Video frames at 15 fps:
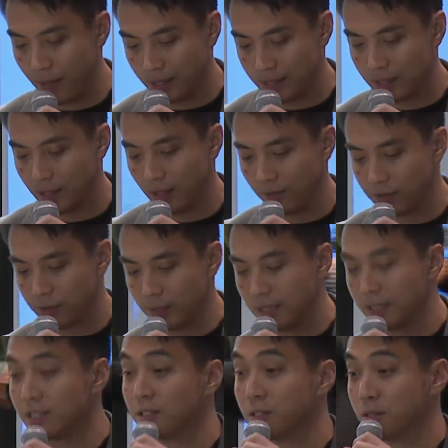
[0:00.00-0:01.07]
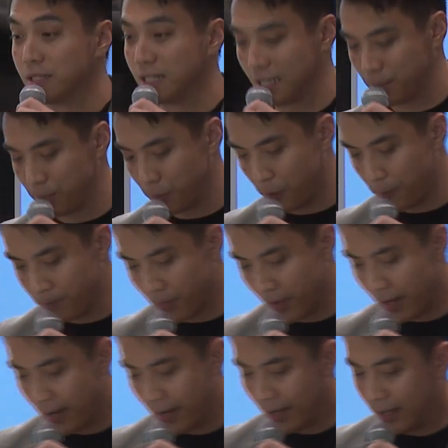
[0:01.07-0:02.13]
Ambassador of Sweden to Singapore.
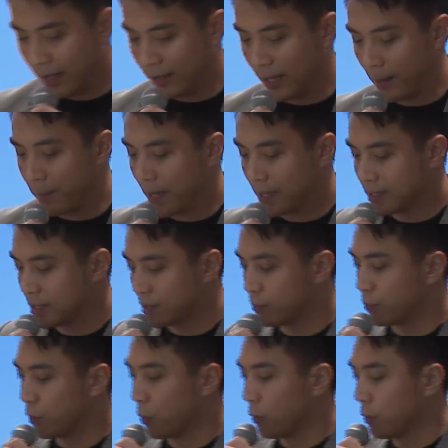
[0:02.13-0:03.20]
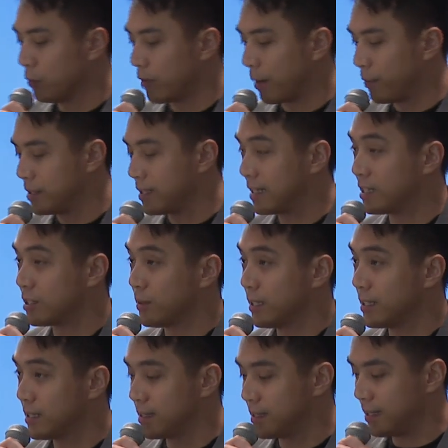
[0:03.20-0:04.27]
Now, the ambassador's role represents
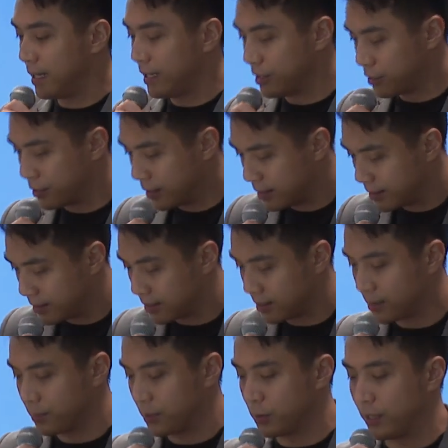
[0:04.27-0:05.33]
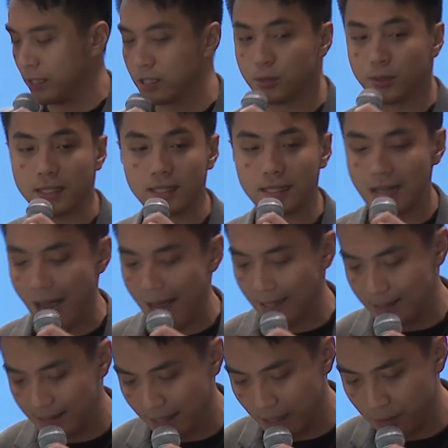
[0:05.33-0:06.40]
Sweden's interests between Sweden
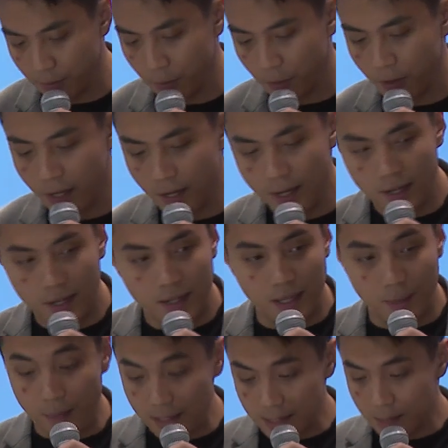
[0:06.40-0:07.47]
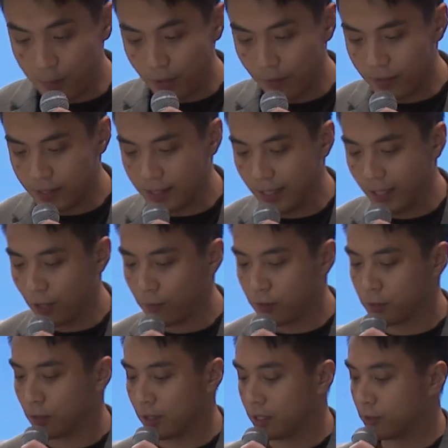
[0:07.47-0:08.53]
and Singapore. The ambassador previously
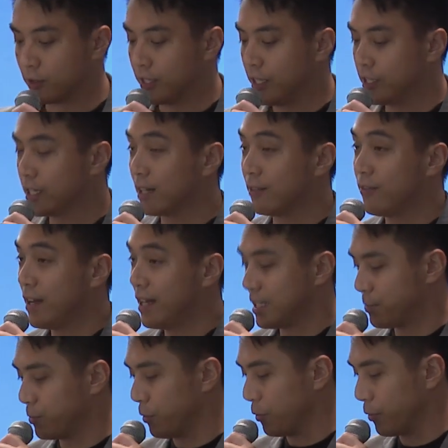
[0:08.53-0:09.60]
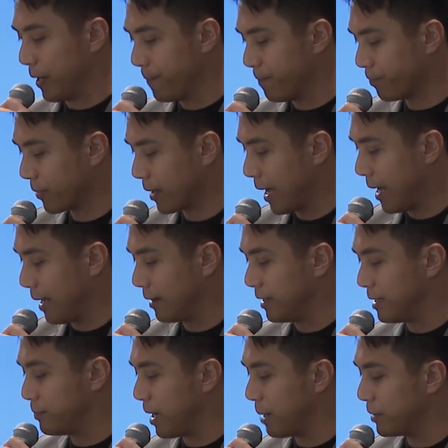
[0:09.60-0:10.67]
oversaw the Strategic Affairs Program at
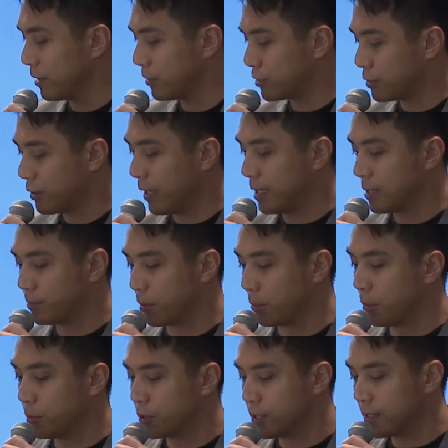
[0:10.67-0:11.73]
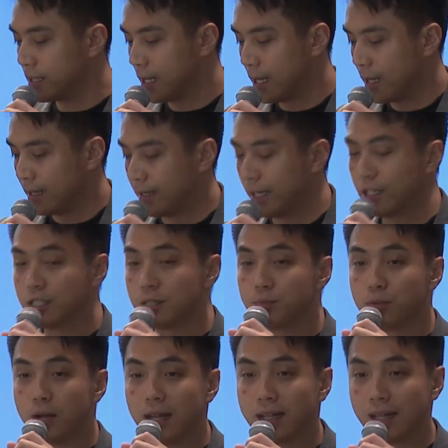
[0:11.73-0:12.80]
the Department of Trade Promotion,
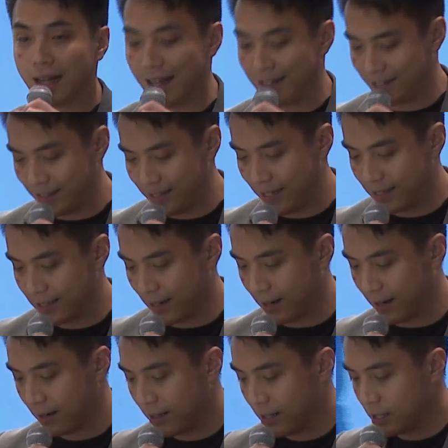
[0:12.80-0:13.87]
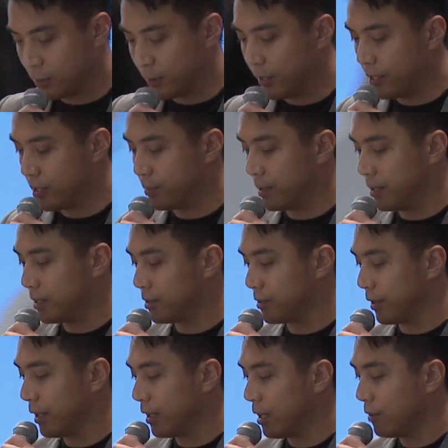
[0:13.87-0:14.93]
Nation Branding and CSR, Swedish
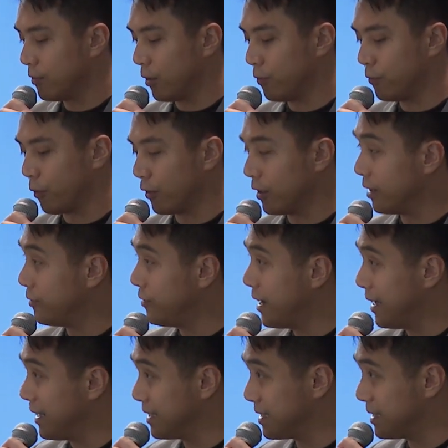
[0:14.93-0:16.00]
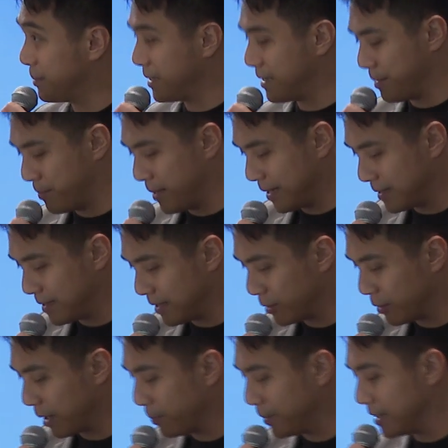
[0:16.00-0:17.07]
Ministry for Foreign Affairs. Mr. Ambassador,
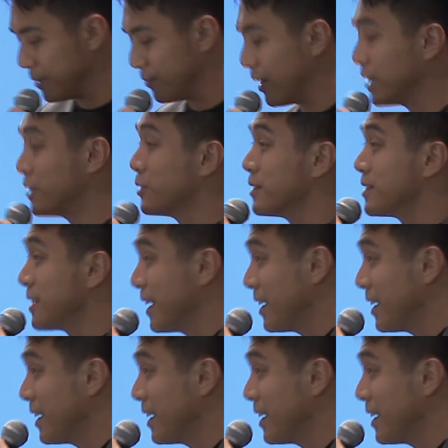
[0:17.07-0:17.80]
could I please invite you on